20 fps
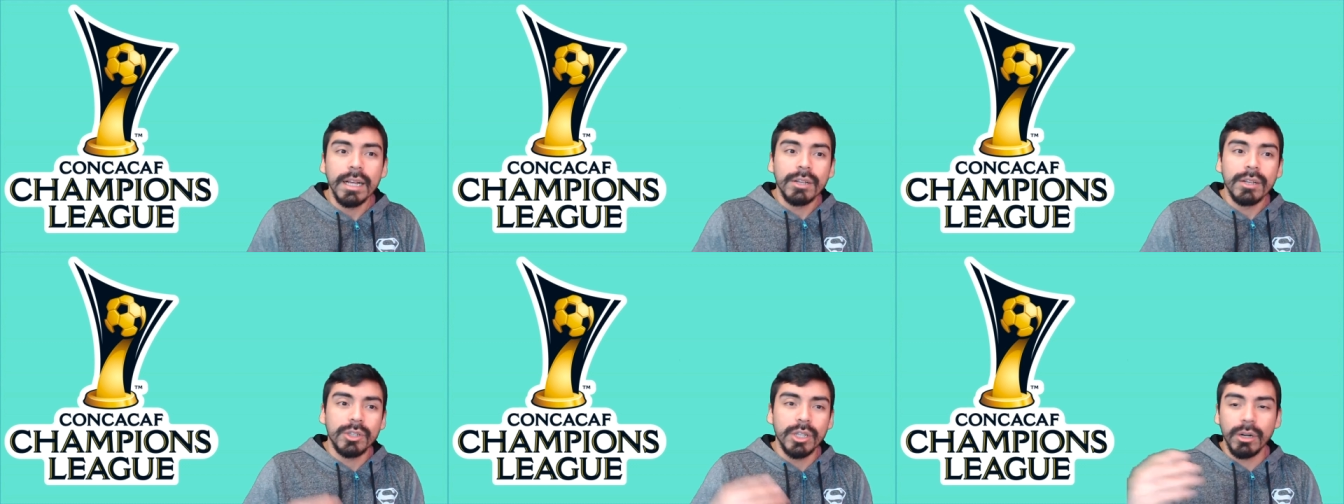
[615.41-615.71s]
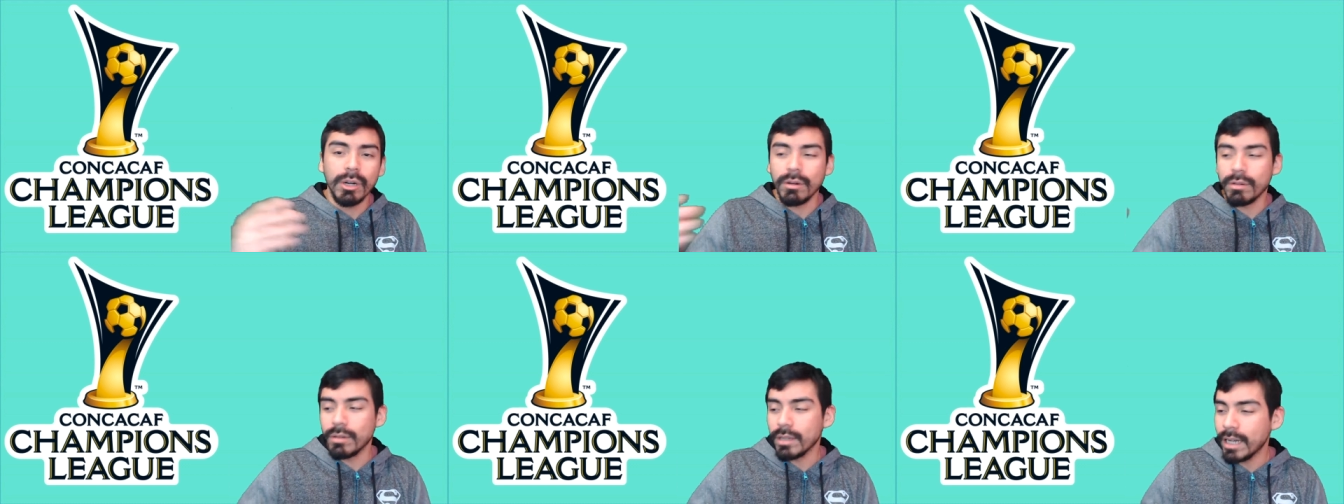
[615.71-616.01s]

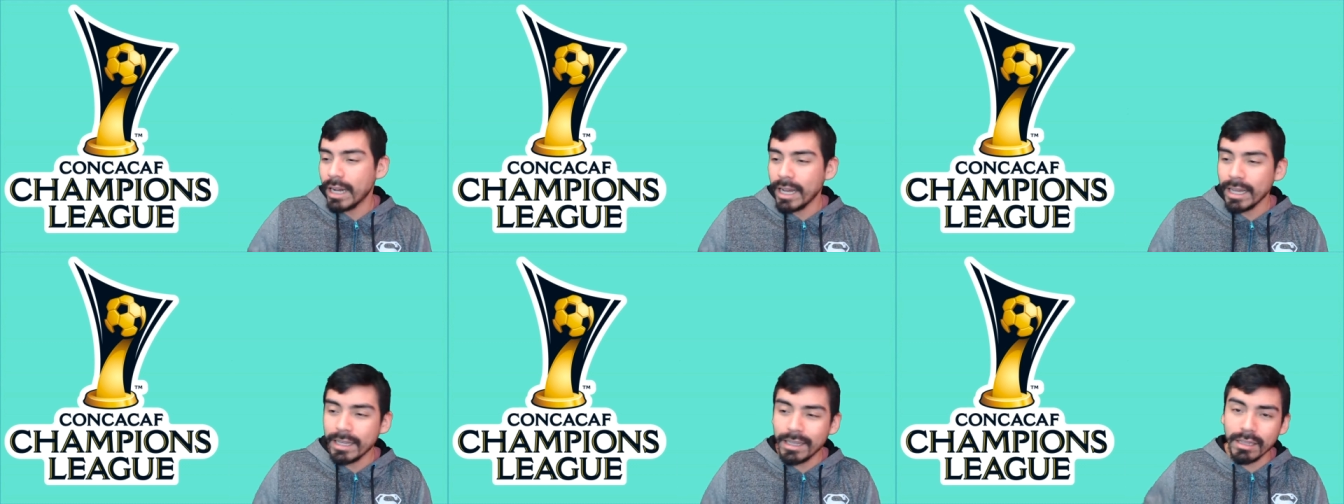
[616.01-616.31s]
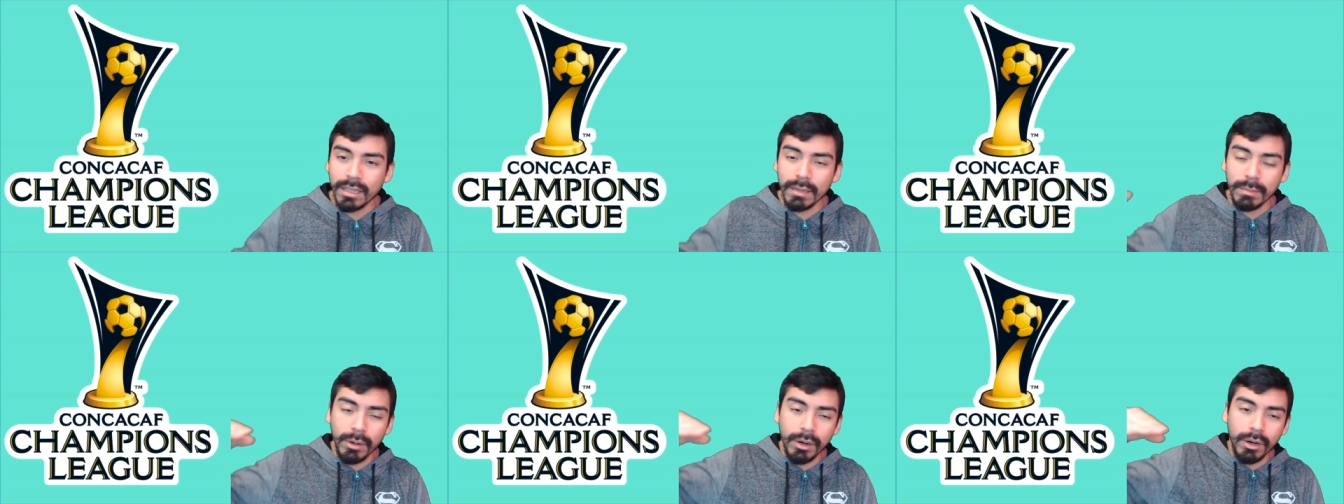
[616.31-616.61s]
So the guy
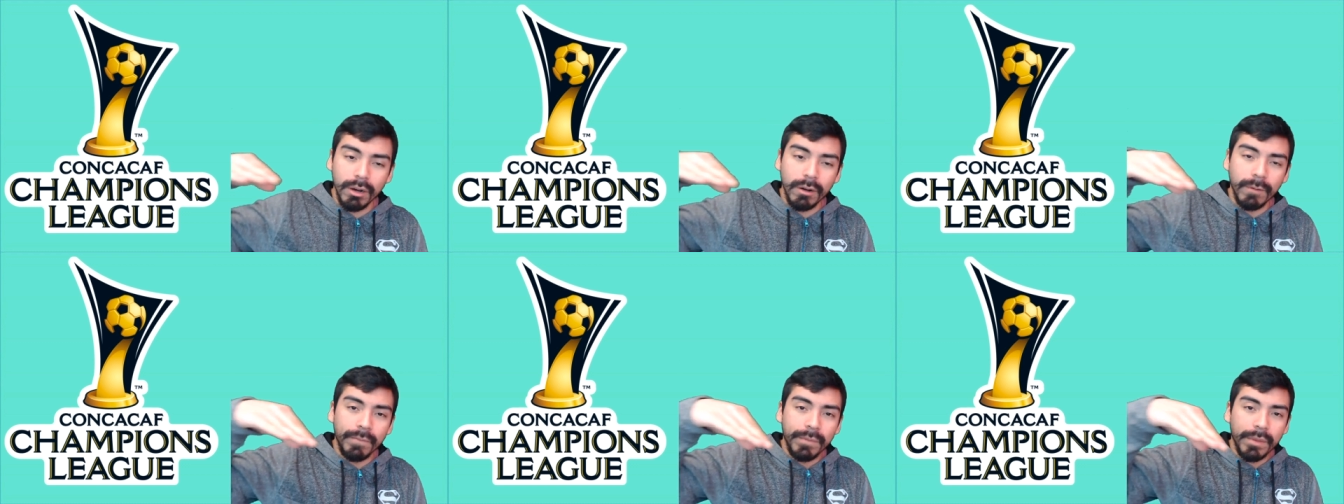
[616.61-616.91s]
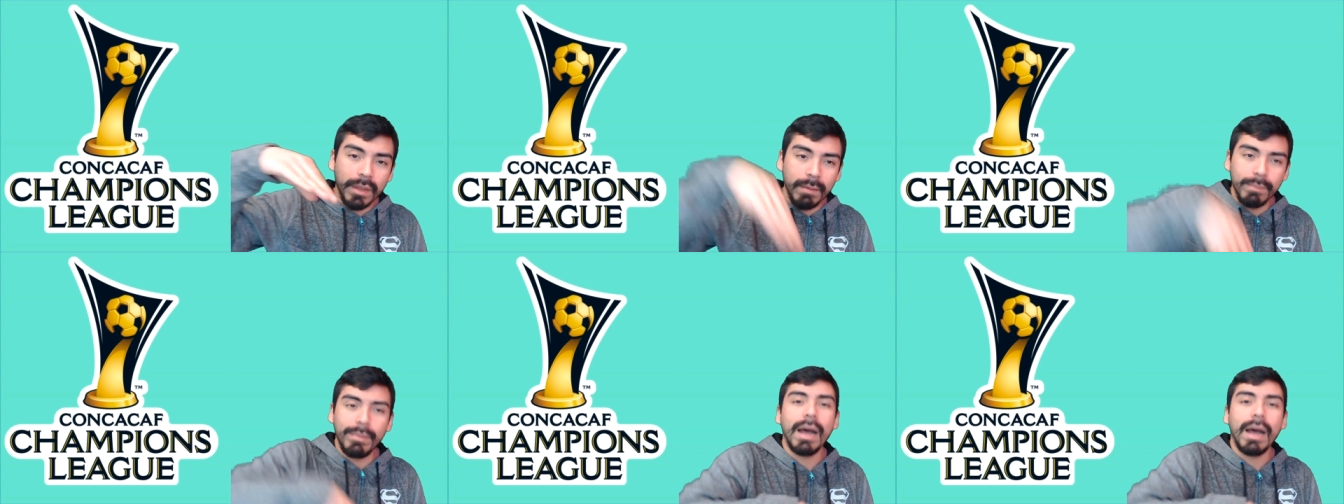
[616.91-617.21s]
kicked the ball,
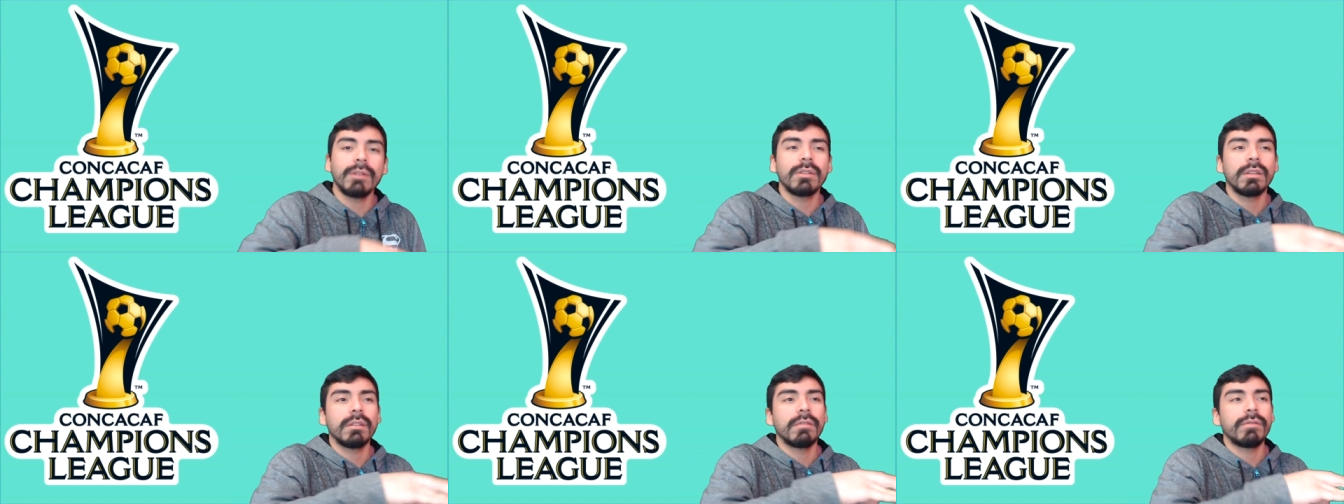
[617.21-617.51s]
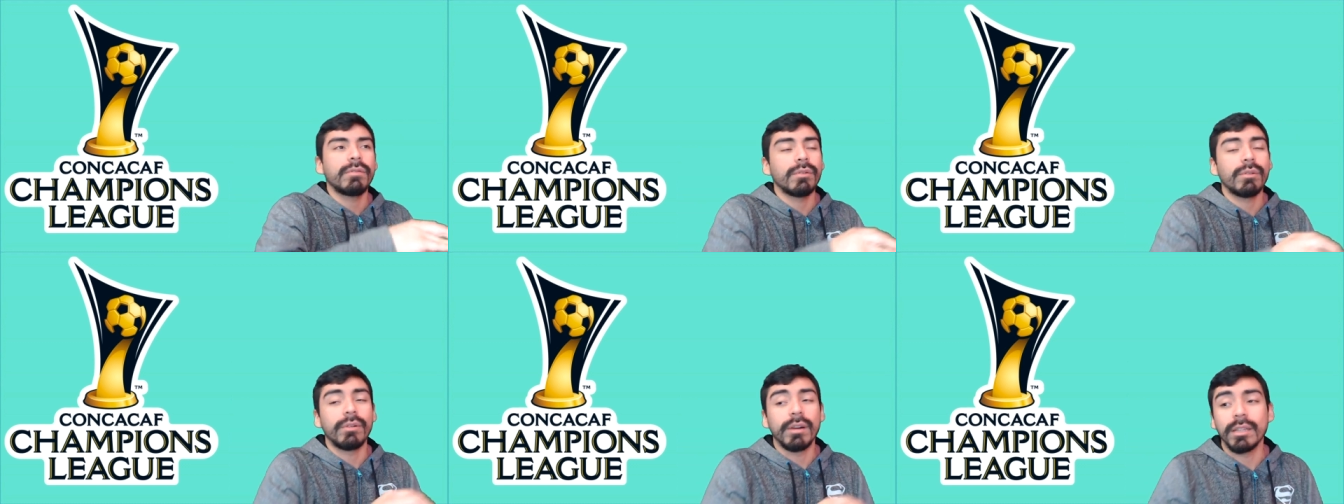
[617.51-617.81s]
it bounced on
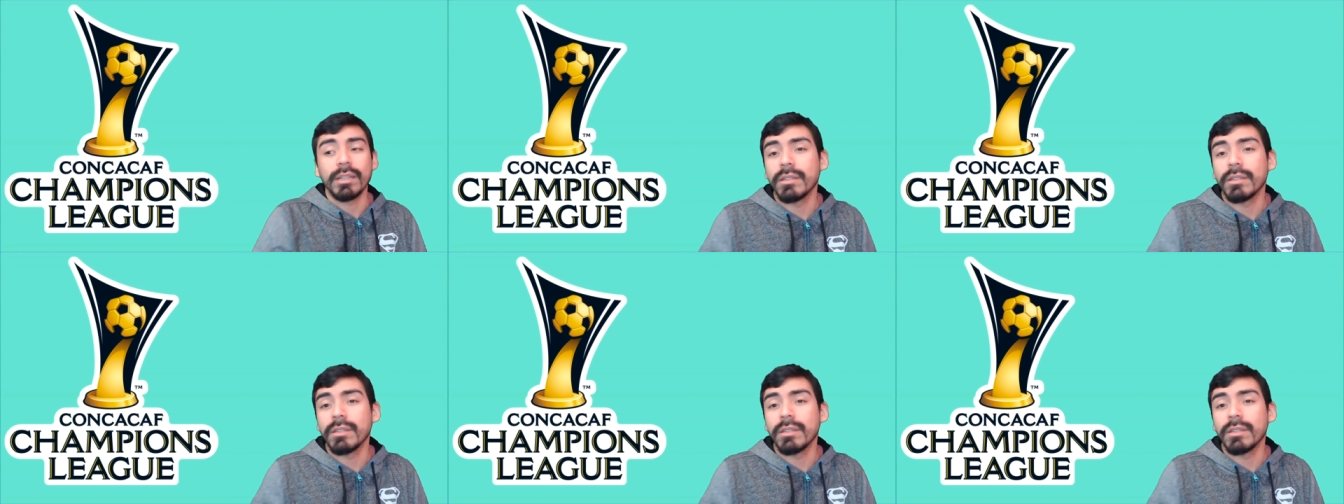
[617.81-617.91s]
the floor,